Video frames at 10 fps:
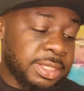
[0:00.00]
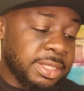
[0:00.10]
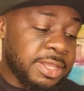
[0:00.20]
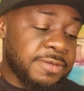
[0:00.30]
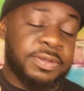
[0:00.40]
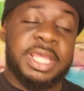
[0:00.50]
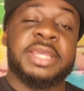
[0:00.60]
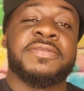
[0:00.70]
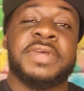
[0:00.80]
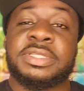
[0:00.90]
If you like
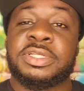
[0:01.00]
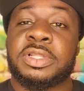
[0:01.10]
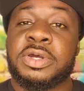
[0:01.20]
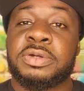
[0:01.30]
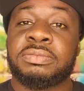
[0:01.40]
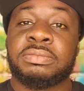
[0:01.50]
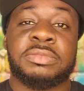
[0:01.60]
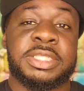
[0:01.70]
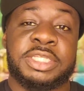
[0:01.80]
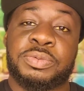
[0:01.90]
Aventus Cologne
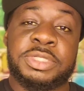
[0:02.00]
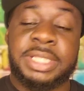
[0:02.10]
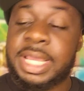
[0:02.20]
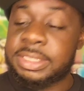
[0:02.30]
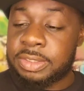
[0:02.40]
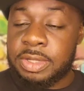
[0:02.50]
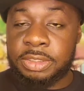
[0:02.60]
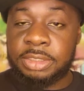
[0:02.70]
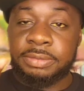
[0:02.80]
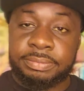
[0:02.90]
and just wish it lasted
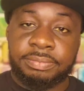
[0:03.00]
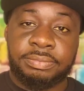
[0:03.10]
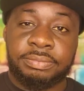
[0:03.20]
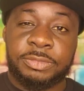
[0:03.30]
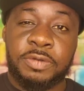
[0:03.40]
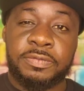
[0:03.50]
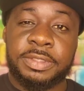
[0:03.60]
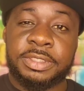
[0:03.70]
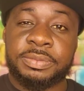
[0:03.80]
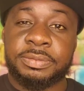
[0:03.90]
longer, go for
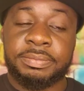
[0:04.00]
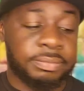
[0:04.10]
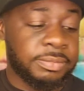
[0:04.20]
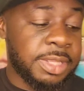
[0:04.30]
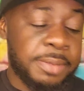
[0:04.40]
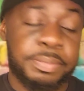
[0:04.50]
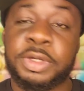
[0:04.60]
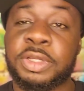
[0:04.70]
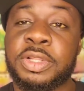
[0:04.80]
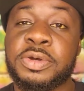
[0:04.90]
this one. Emperor
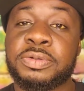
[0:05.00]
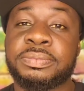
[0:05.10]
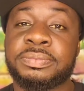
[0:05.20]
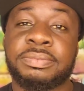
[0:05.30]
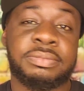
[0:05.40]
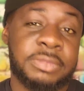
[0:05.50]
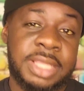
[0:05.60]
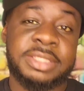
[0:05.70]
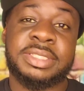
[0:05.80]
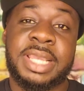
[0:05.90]
Cologne
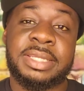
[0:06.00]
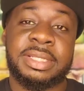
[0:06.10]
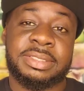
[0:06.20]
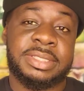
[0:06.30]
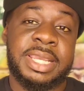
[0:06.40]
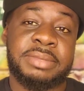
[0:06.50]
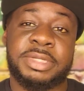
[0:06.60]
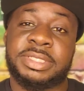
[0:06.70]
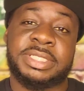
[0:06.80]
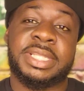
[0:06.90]
It's tight,
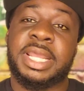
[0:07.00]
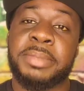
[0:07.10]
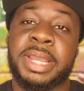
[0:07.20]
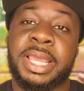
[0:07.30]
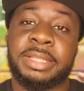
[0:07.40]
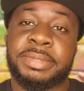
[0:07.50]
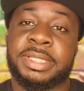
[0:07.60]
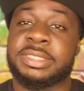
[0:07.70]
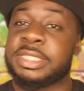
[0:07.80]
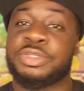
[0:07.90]
but it's just not up my alley
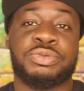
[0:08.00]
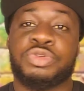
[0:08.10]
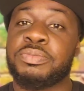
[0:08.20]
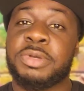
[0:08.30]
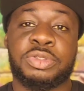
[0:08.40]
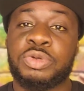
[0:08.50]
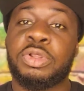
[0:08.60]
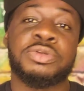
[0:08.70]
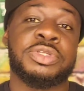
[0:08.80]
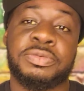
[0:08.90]
because it's too
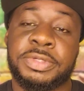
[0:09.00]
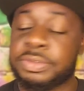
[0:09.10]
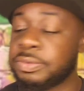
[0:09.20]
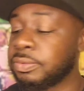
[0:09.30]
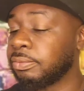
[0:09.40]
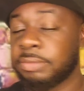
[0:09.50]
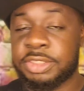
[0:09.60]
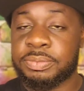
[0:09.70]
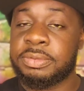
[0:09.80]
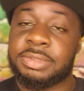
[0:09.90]
close to the original.
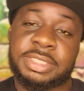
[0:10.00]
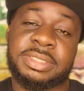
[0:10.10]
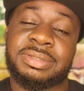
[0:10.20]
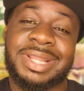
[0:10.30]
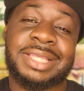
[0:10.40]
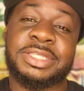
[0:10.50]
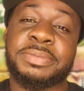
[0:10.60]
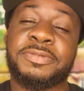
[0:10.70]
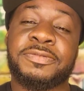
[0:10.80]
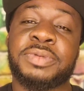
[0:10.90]
This one just knocks it
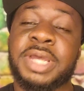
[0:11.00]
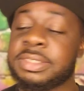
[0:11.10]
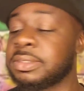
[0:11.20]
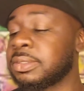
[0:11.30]
up a few notches.